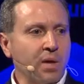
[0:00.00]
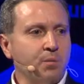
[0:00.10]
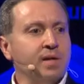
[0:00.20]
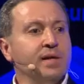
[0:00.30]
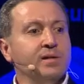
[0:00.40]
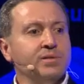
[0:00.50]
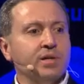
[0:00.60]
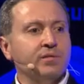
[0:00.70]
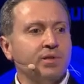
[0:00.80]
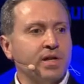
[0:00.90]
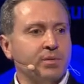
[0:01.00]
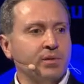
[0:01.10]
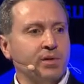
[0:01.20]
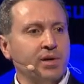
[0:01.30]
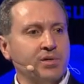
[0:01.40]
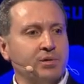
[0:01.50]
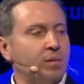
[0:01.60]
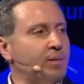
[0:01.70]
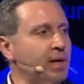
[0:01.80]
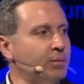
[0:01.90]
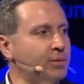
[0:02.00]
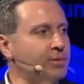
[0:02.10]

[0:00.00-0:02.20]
means of transportation will be able